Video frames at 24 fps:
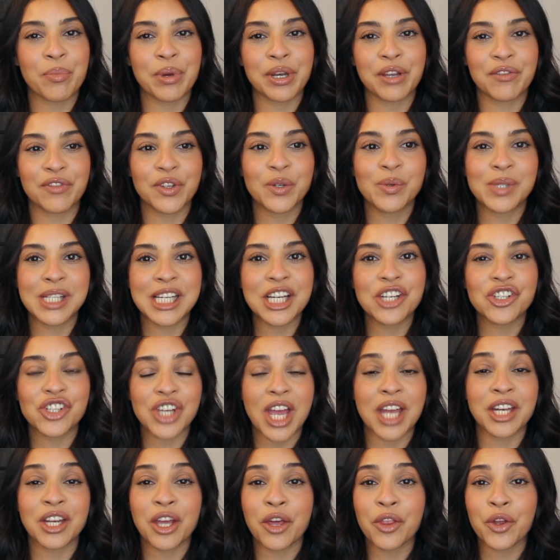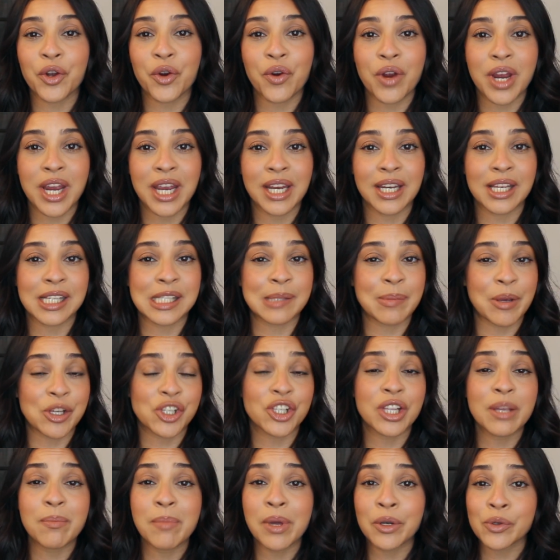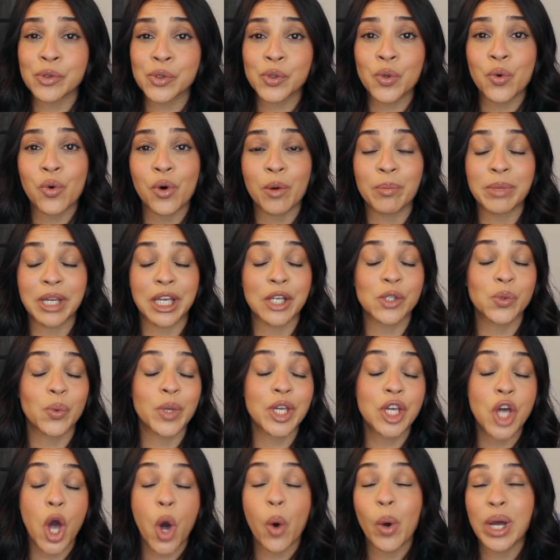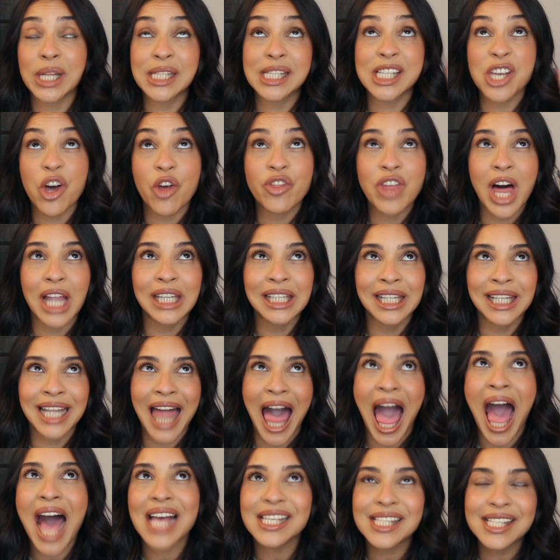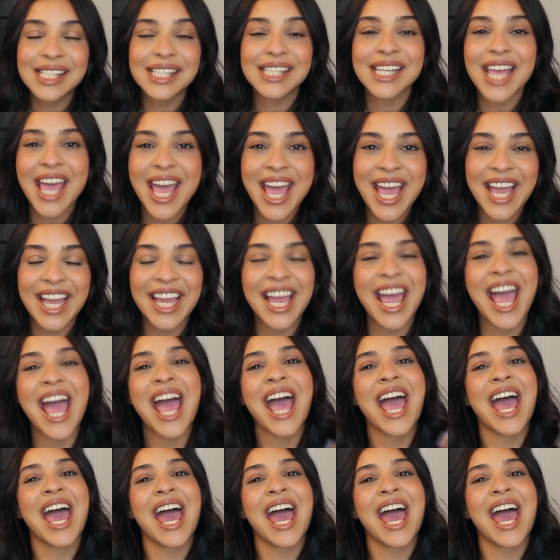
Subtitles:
but if you teach any other grade, especially middle school, because we go until the last day,